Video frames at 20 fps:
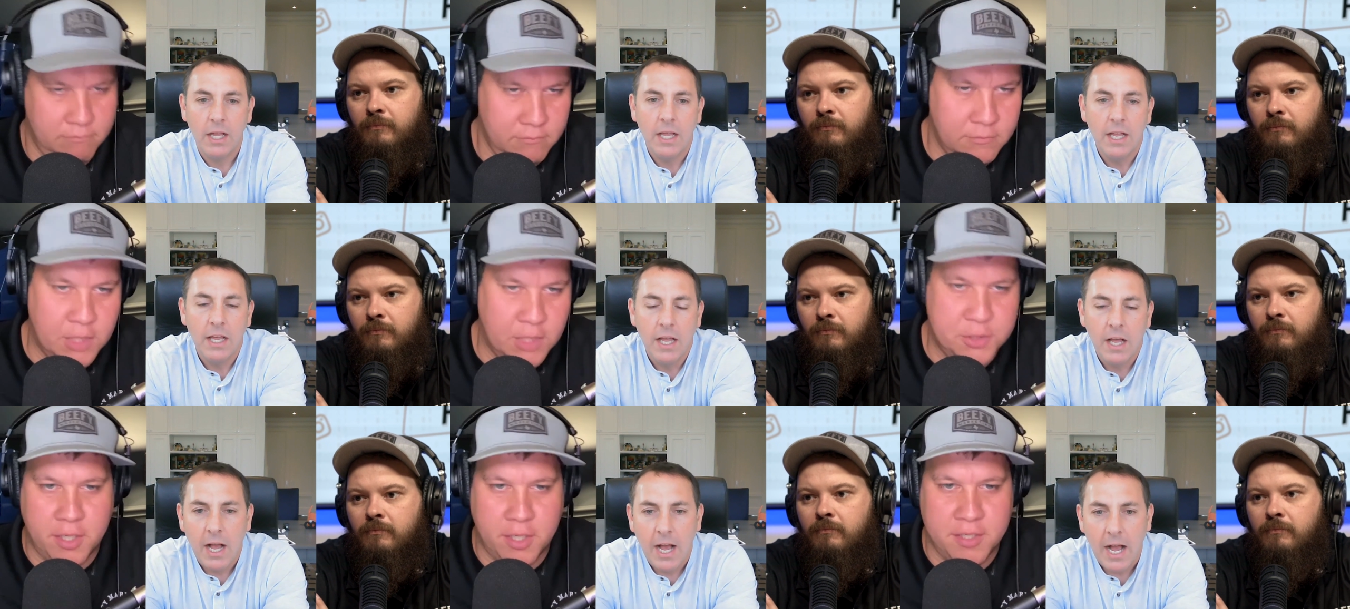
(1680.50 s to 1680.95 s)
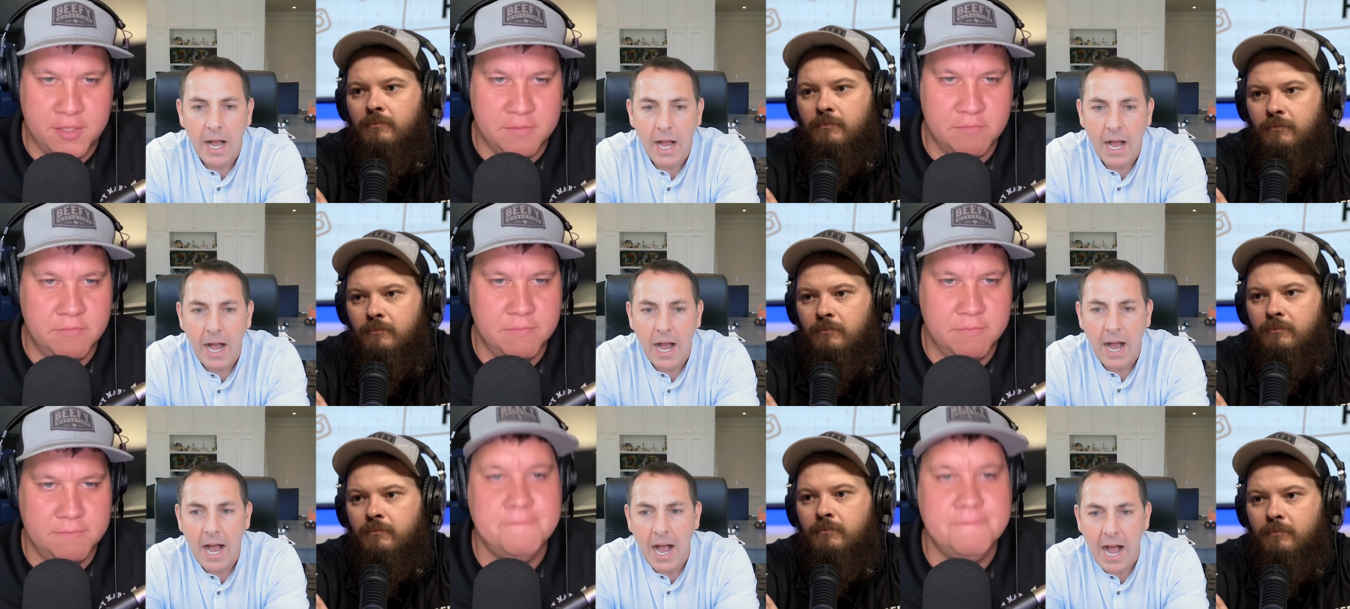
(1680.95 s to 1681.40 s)
Speaker 1: That's right.
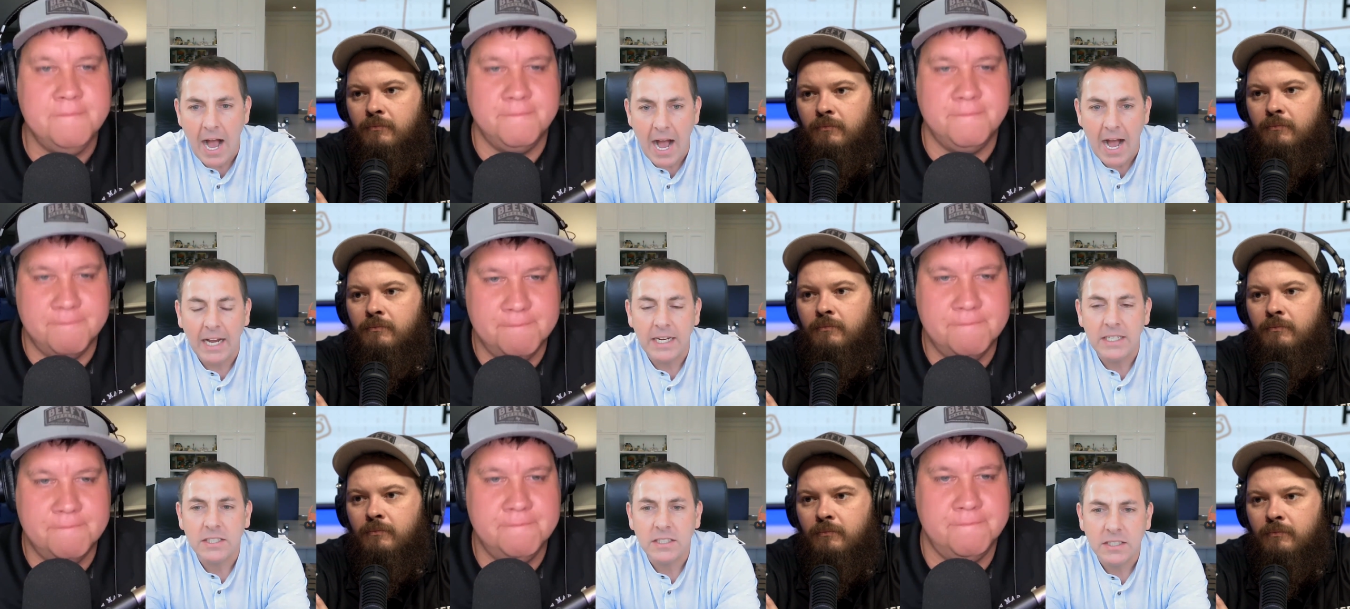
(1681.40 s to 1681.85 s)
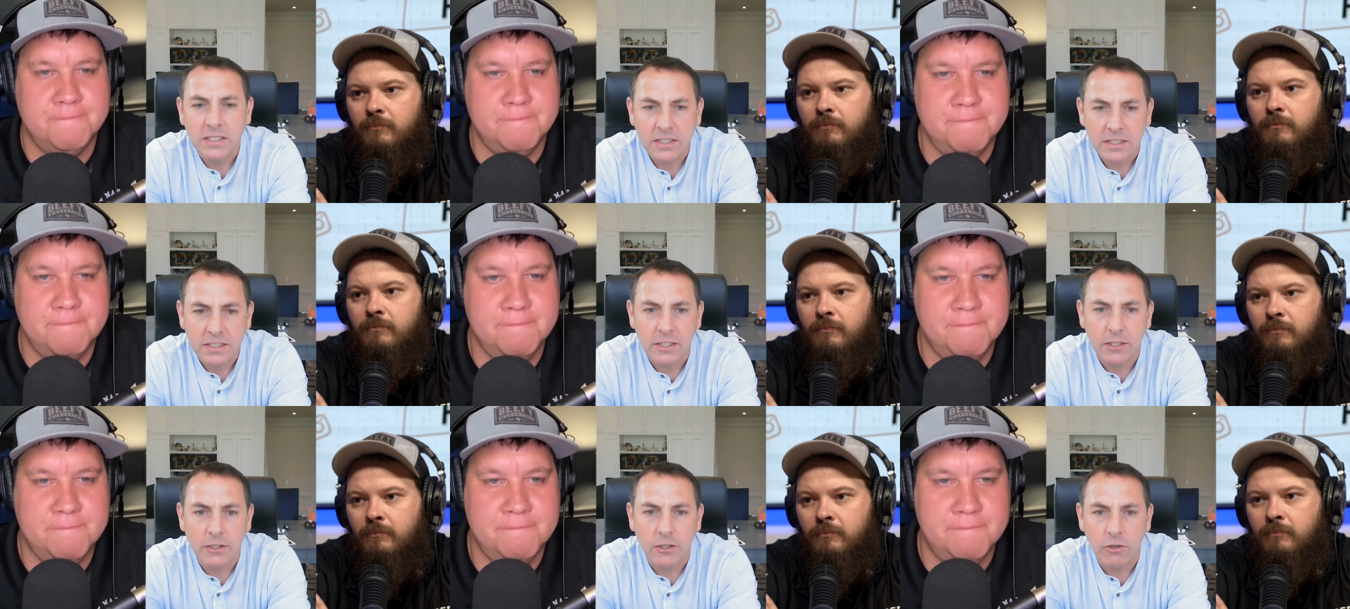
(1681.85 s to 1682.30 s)
I
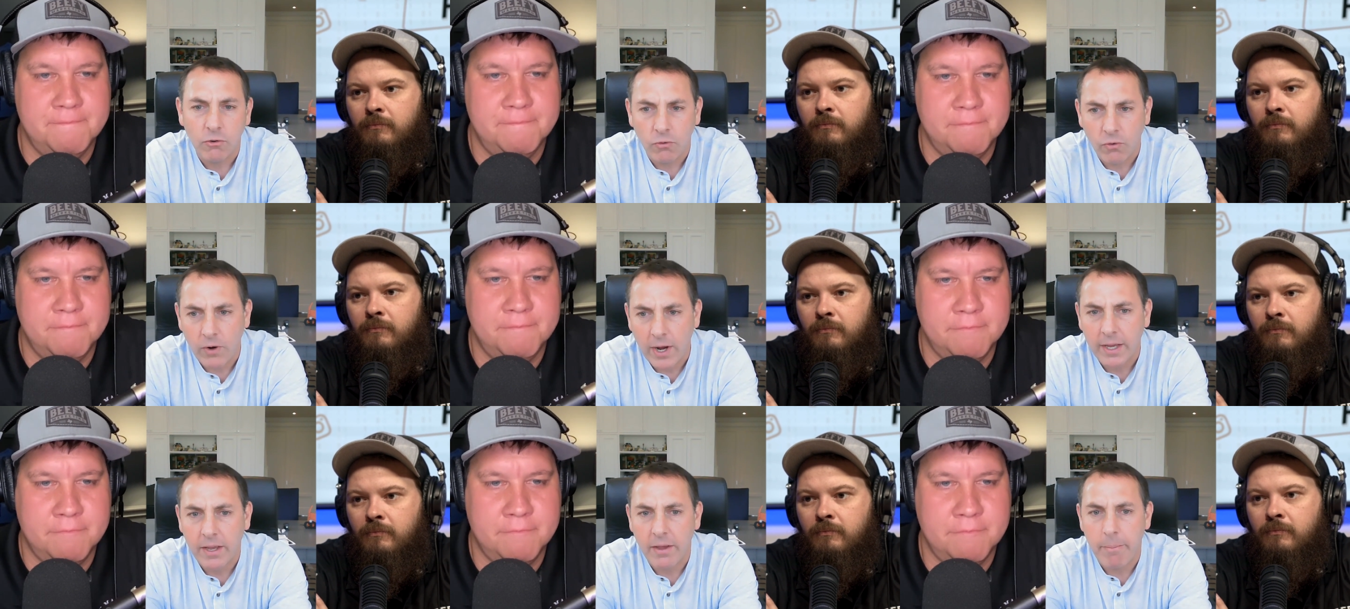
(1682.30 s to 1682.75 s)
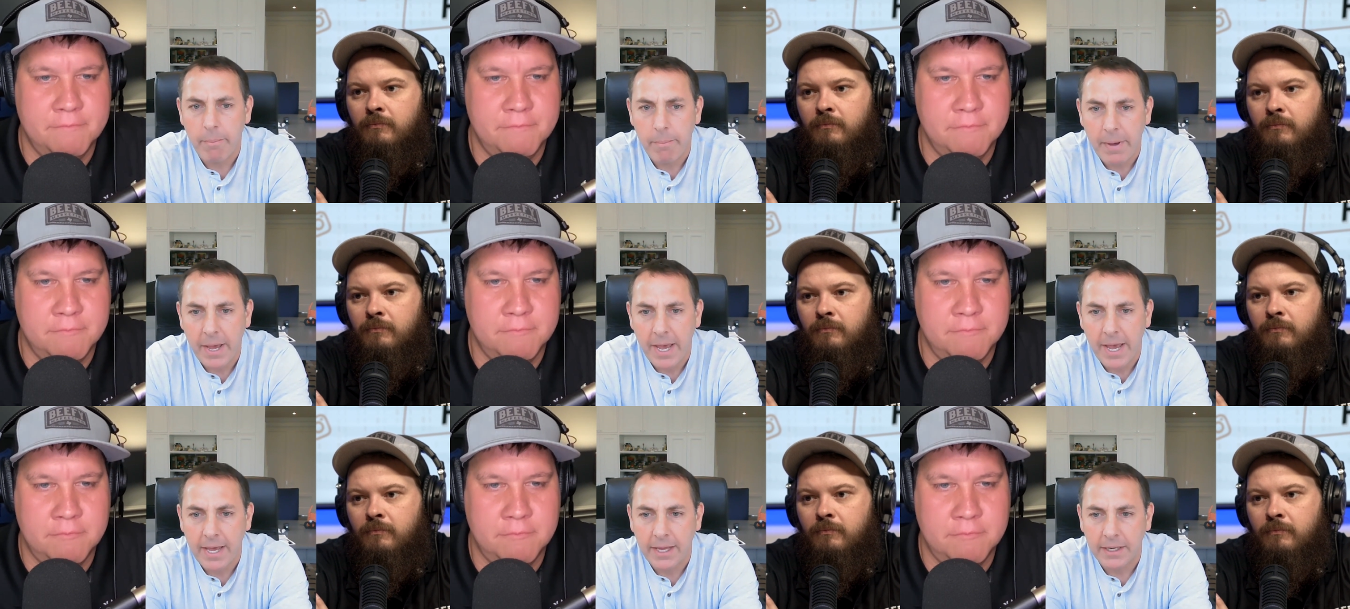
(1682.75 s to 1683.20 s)
still
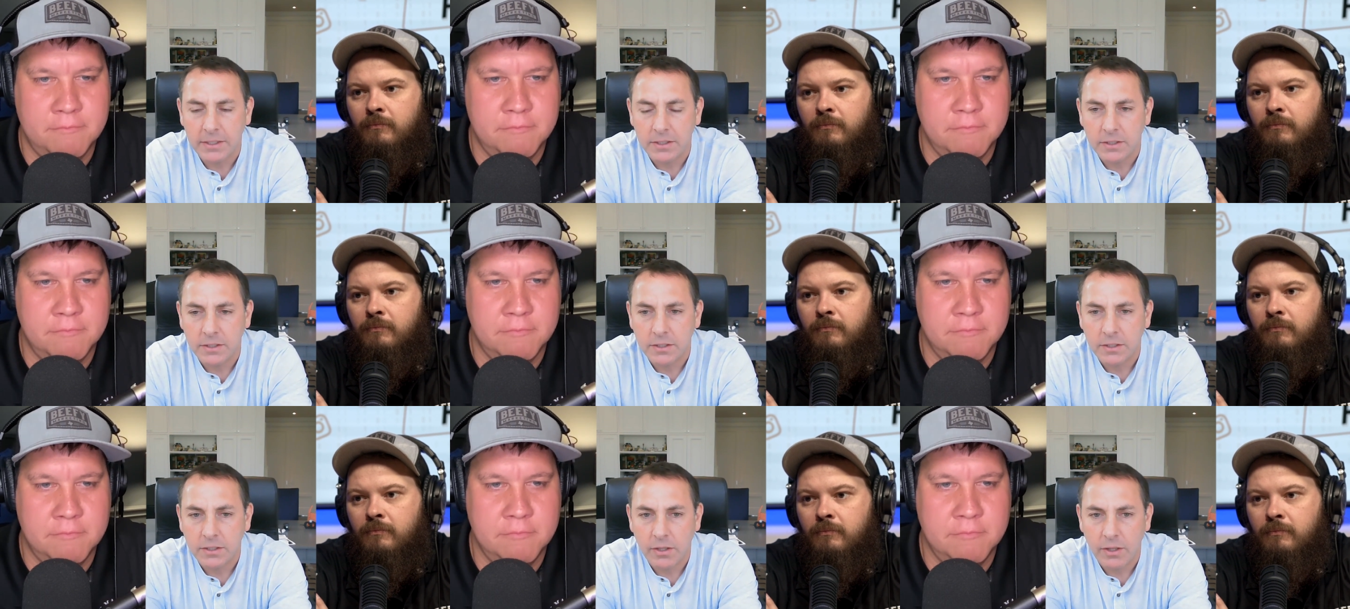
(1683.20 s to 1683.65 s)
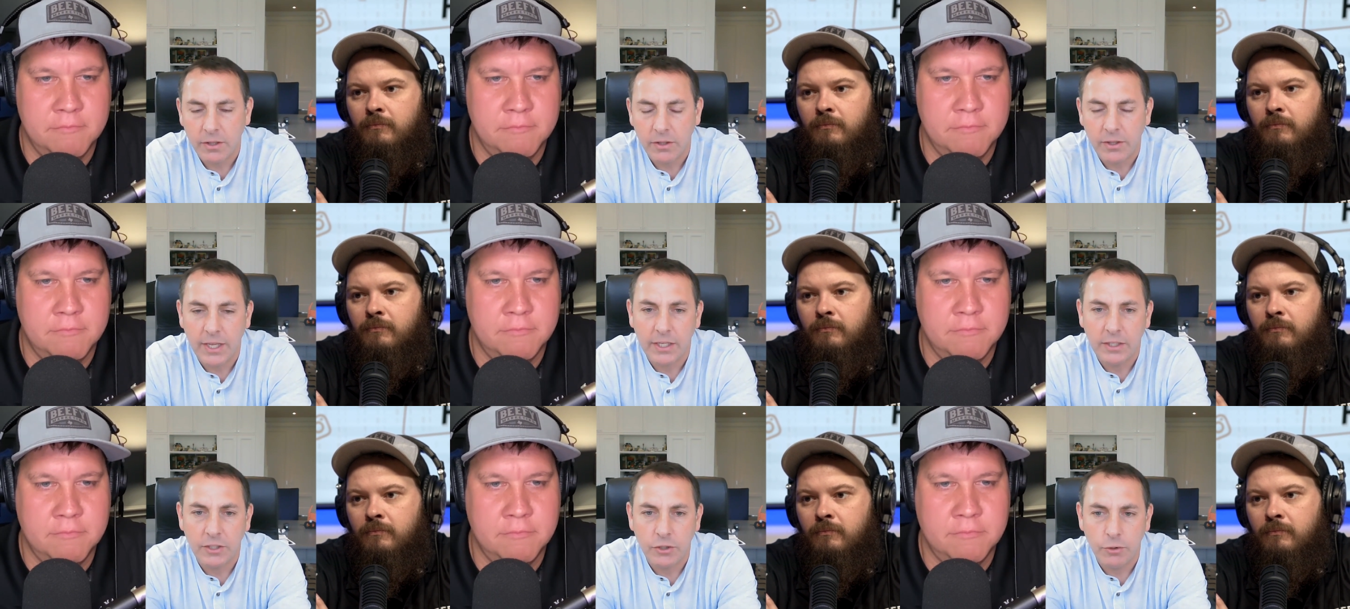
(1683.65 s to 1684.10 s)
recommend
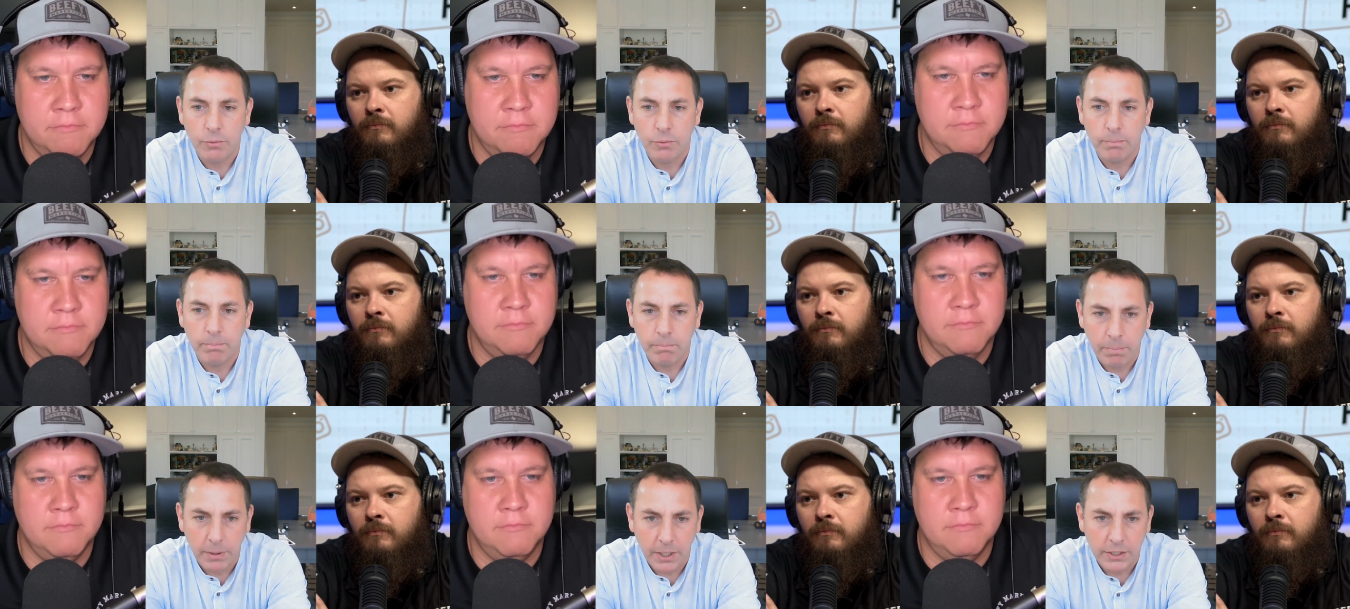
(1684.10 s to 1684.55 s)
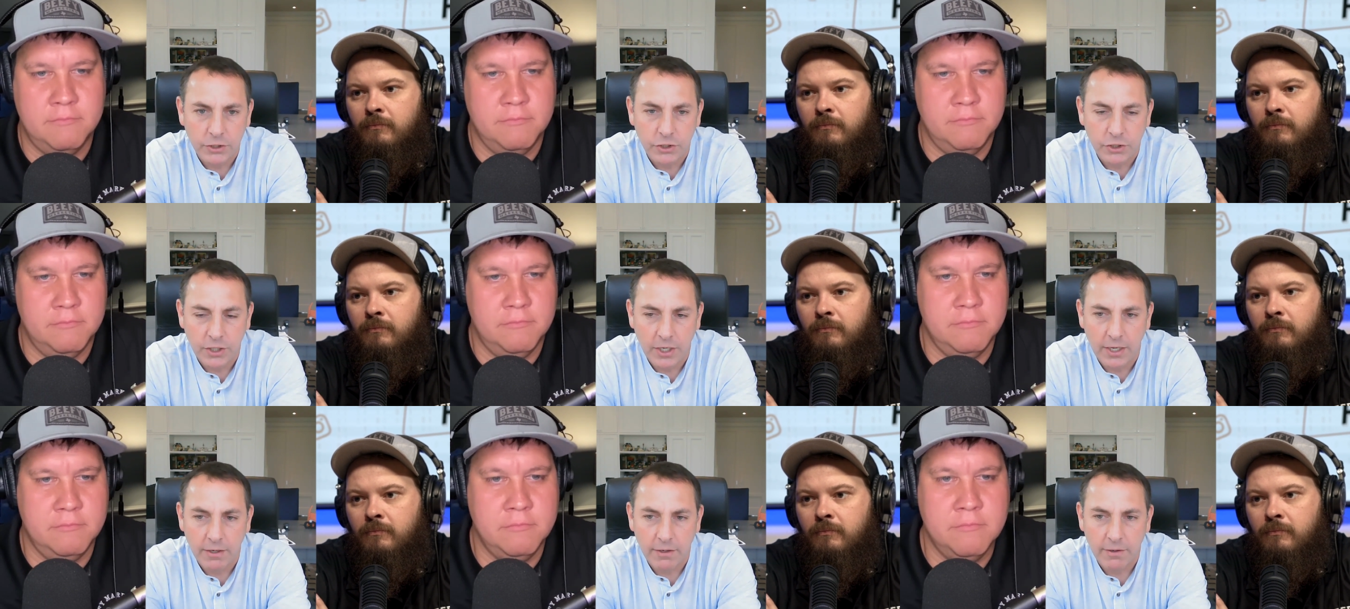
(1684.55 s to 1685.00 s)
that you
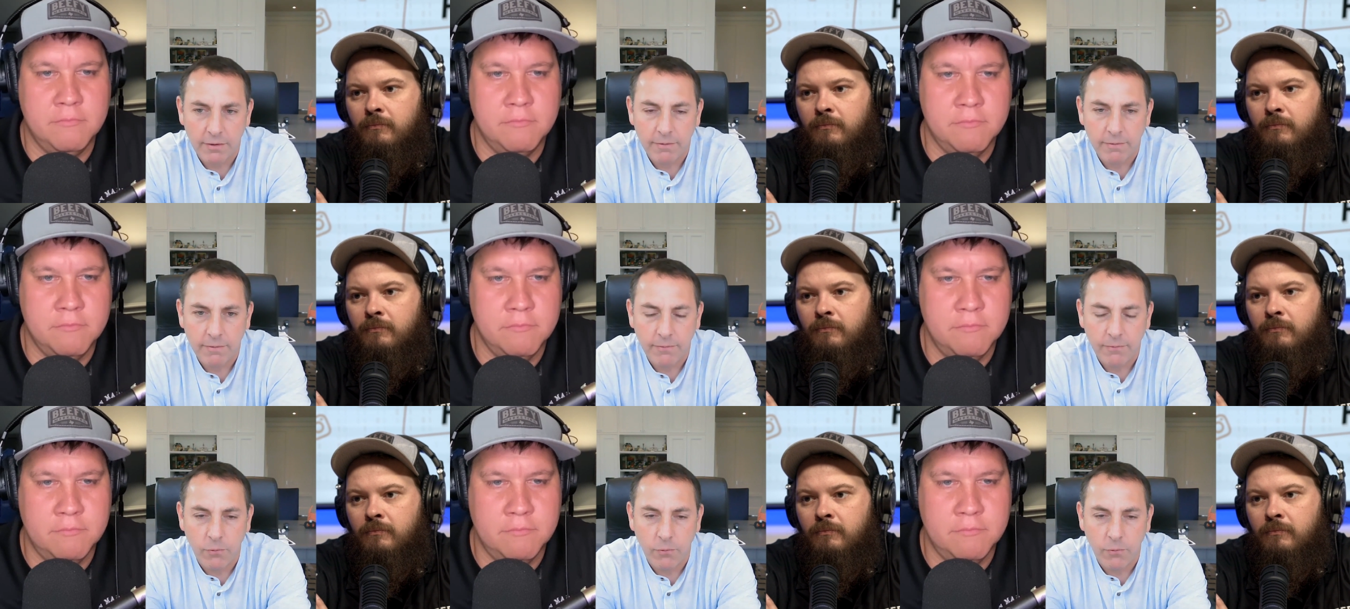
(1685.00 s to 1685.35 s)
budget